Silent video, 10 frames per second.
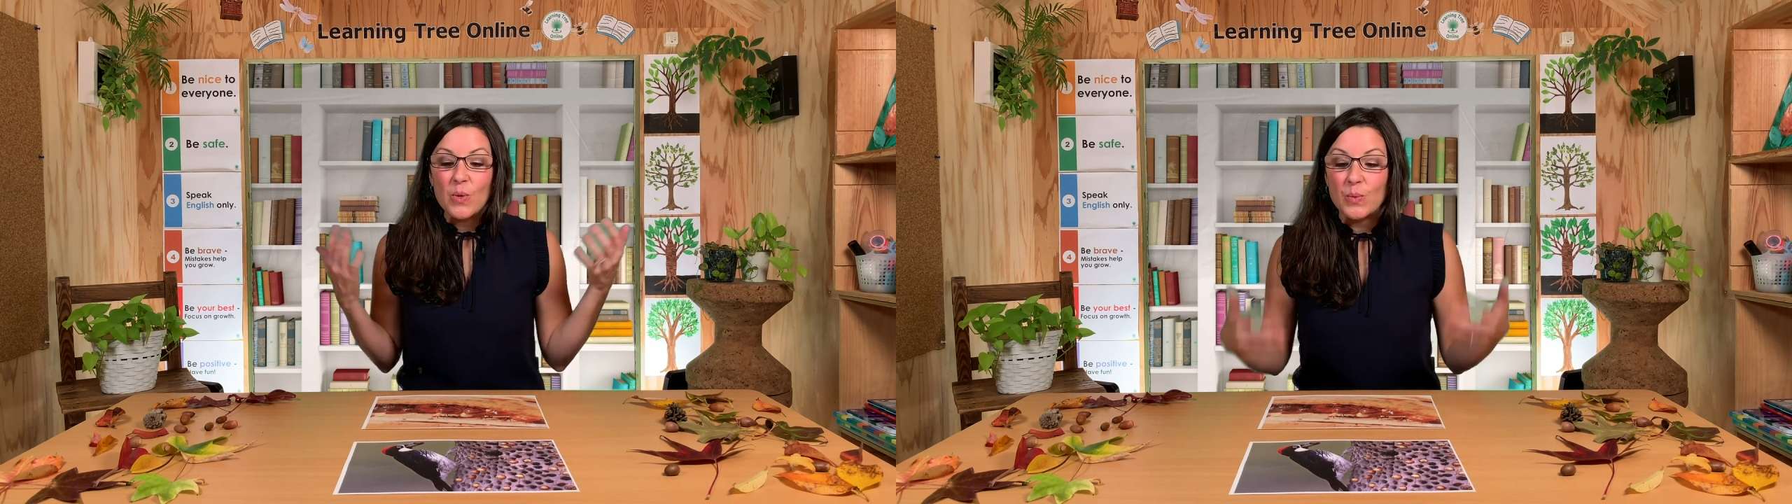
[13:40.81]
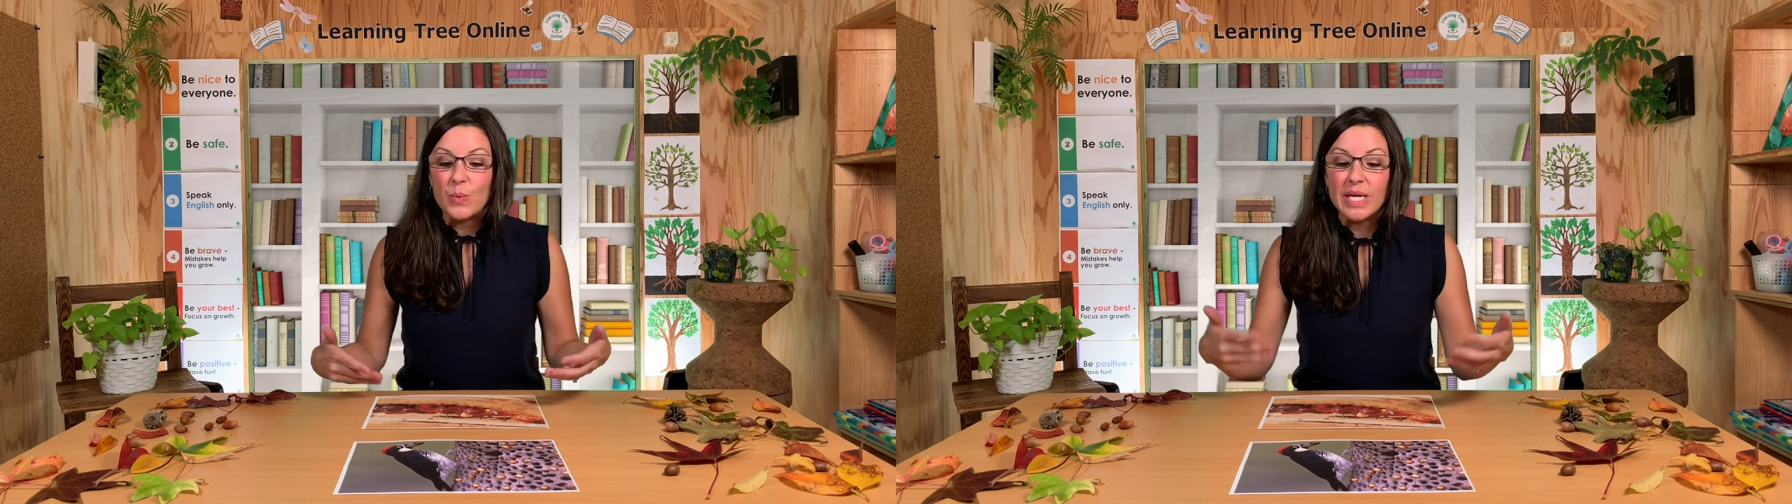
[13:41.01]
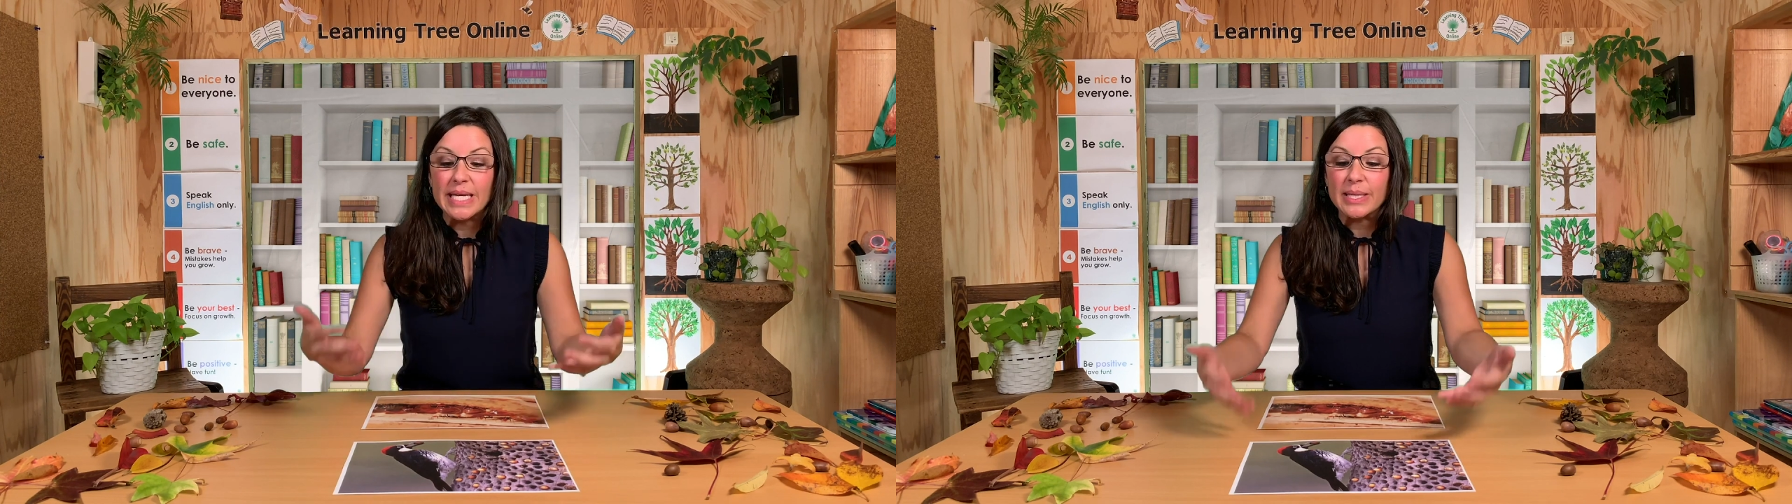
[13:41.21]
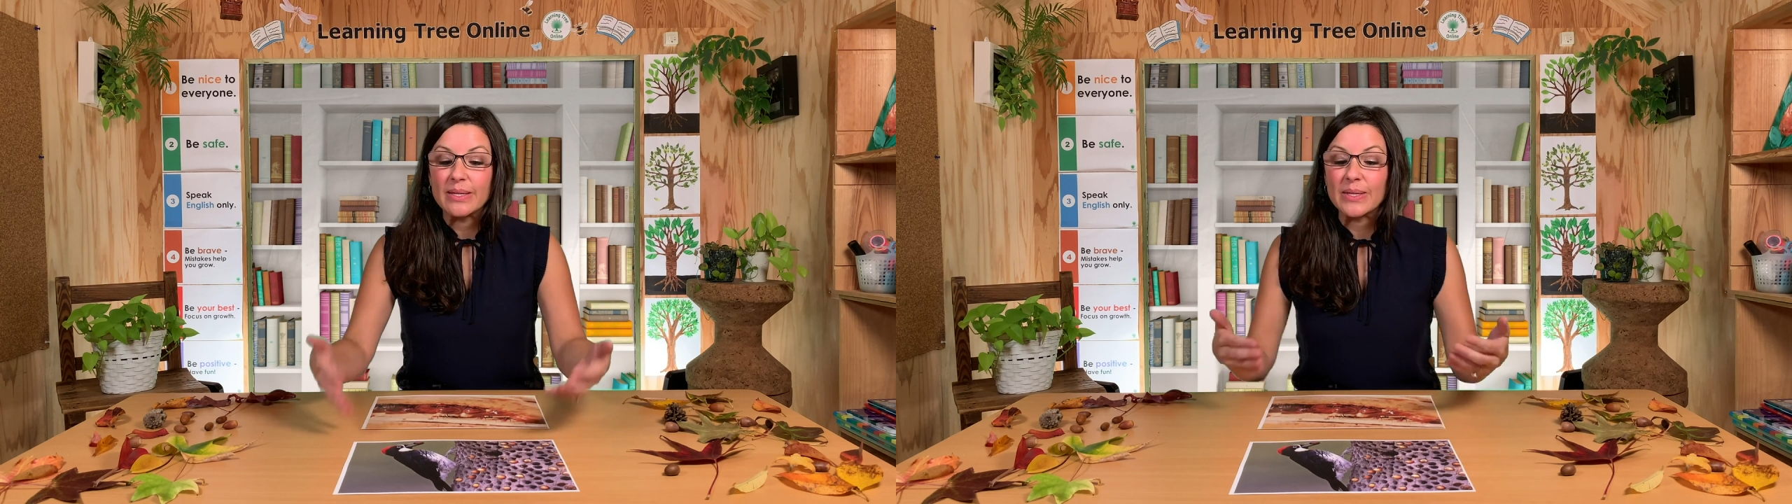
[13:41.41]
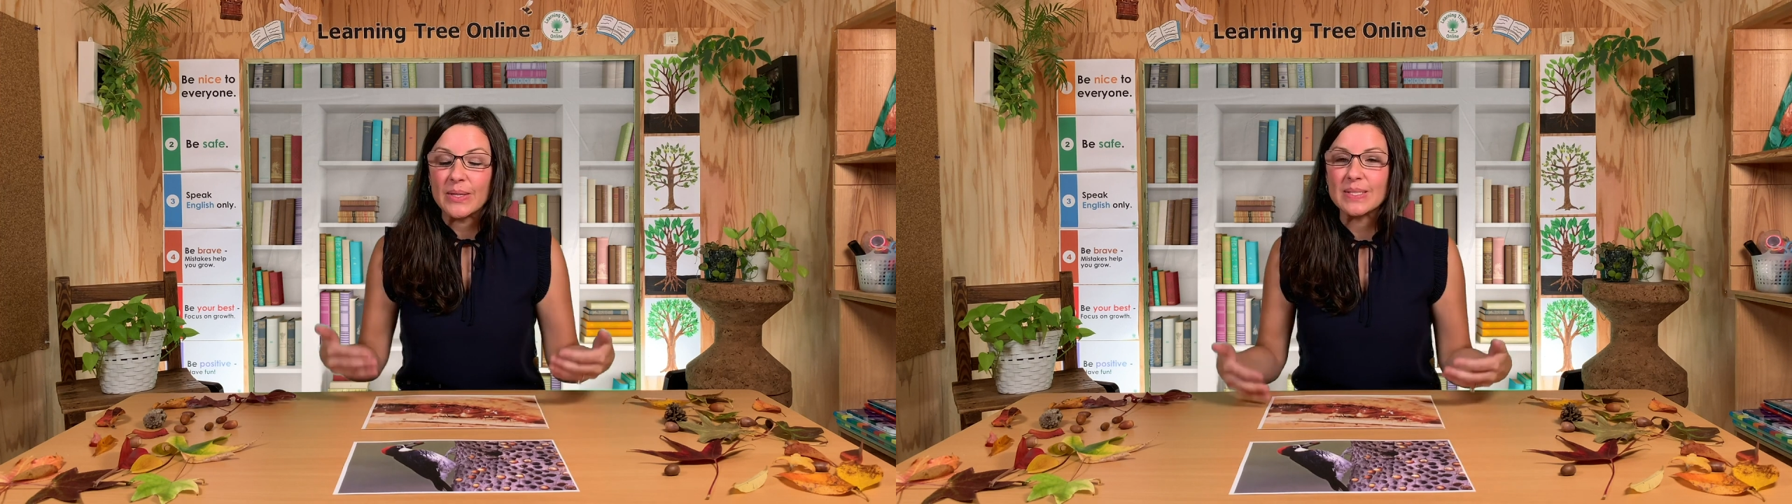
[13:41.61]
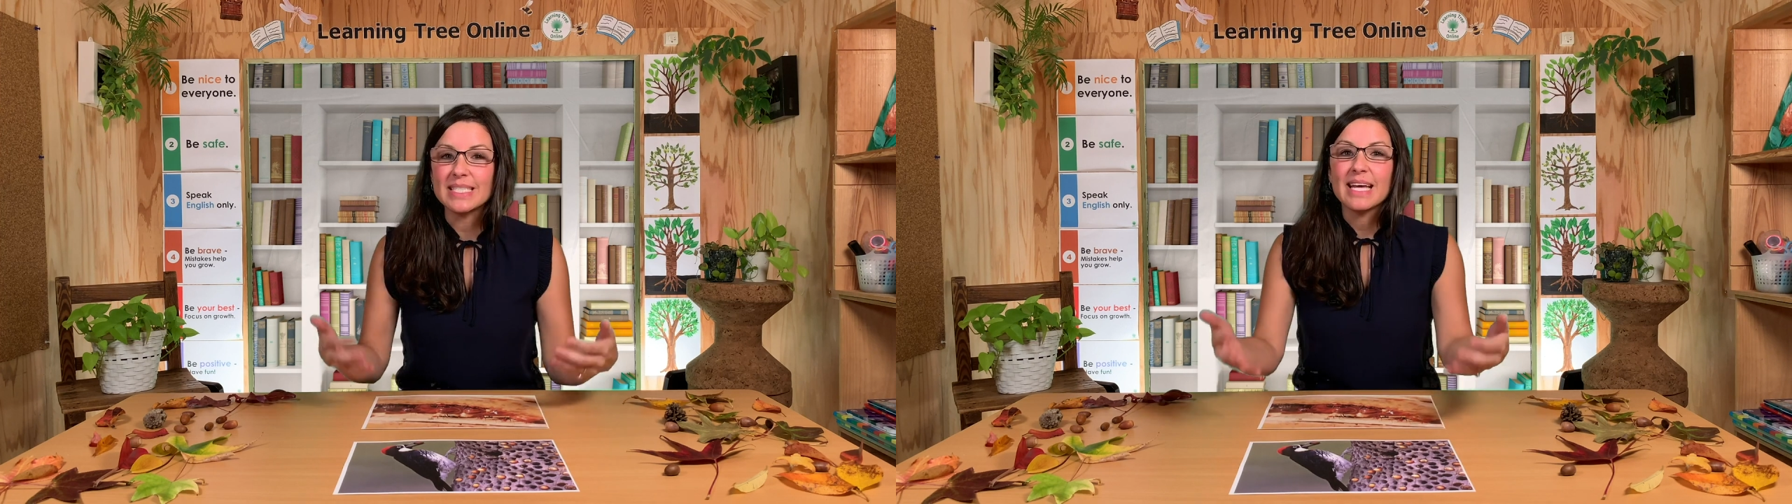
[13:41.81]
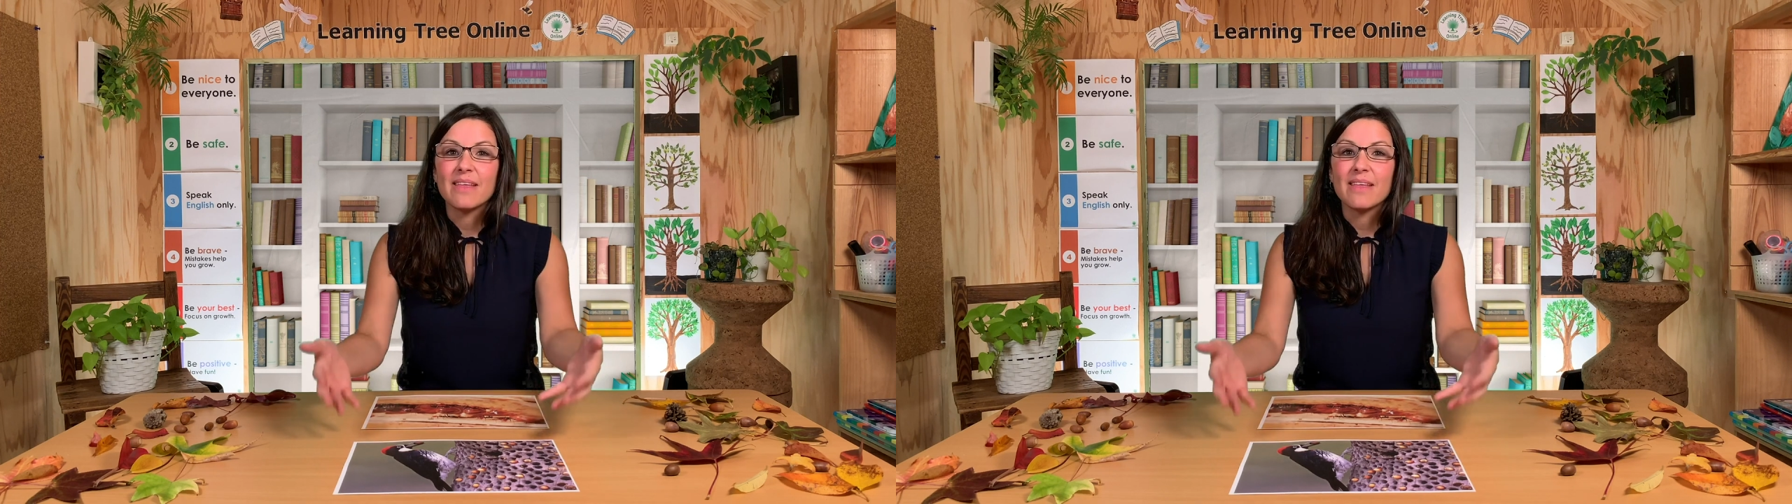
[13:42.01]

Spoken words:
We learned